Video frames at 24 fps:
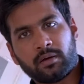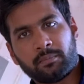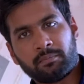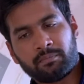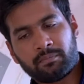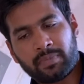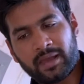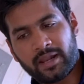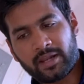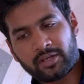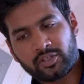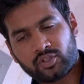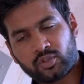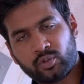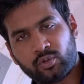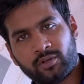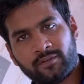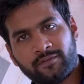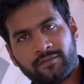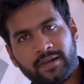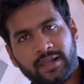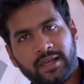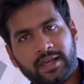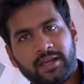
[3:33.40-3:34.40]
parachute
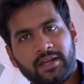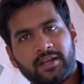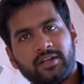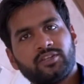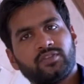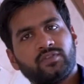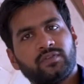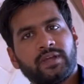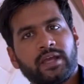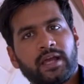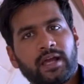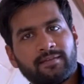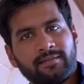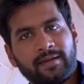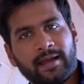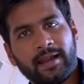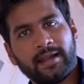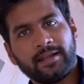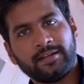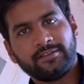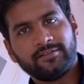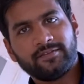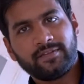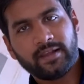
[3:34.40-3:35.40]
flares, we have
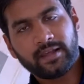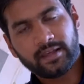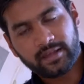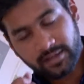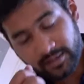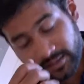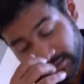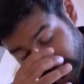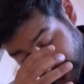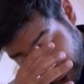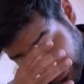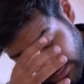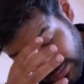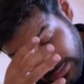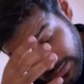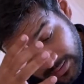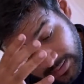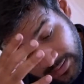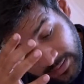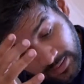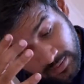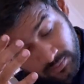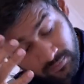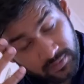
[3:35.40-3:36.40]
hand flares,
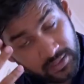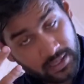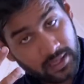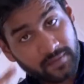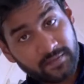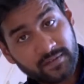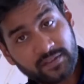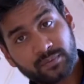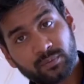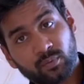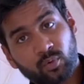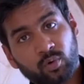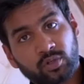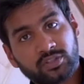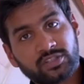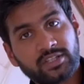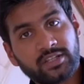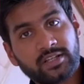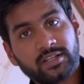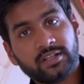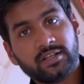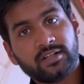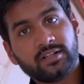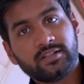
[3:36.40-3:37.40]
we have smoke
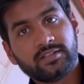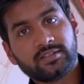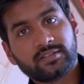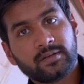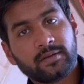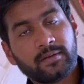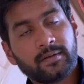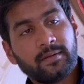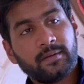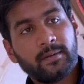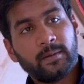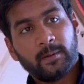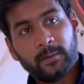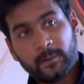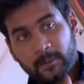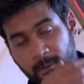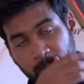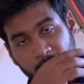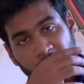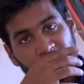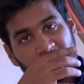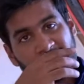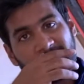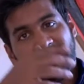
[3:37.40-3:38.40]
signals.
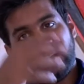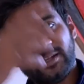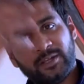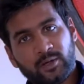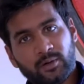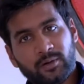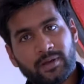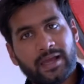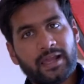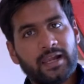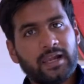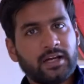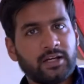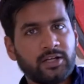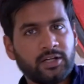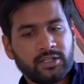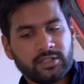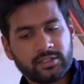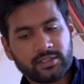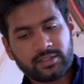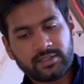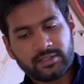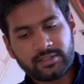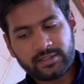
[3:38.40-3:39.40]
So
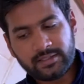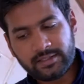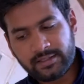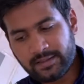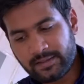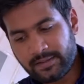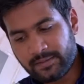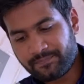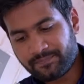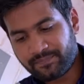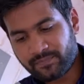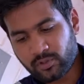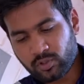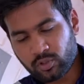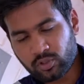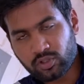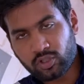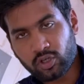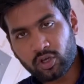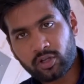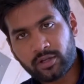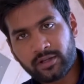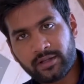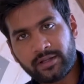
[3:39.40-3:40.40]
alert the
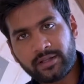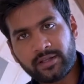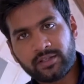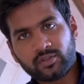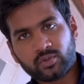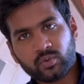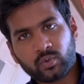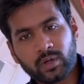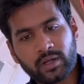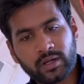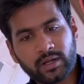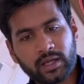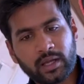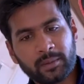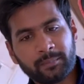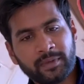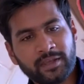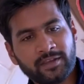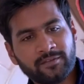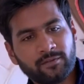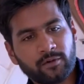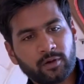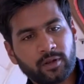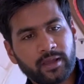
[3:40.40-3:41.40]
authorities who are
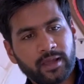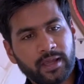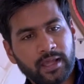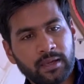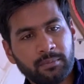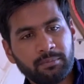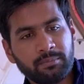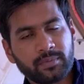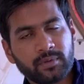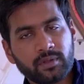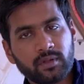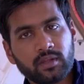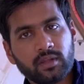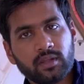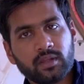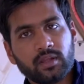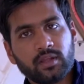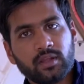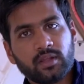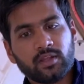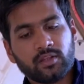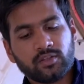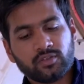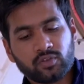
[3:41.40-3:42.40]
coming for help.
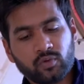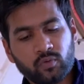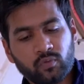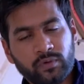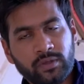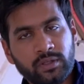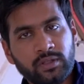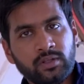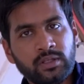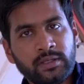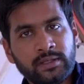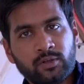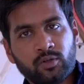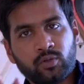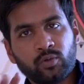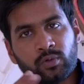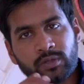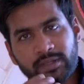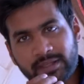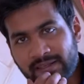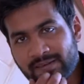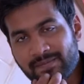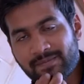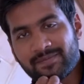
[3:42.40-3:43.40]
So we need to
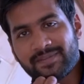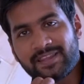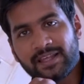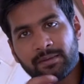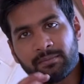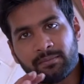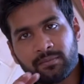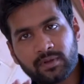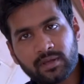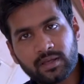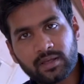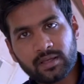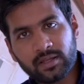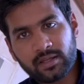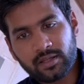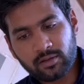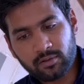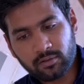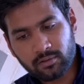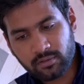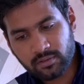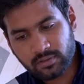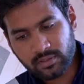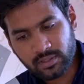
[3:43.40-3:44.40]
keep them
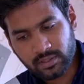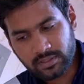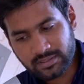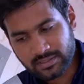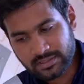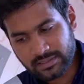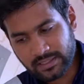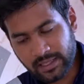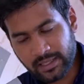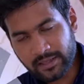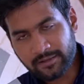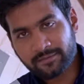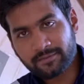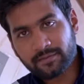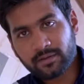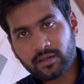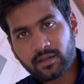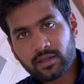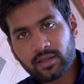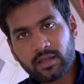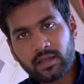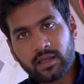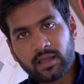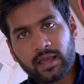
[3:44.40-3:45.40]
safe
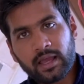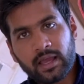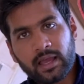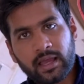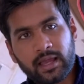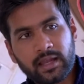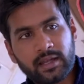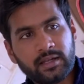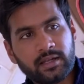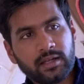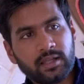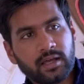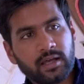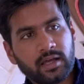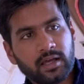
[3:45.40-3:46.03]
and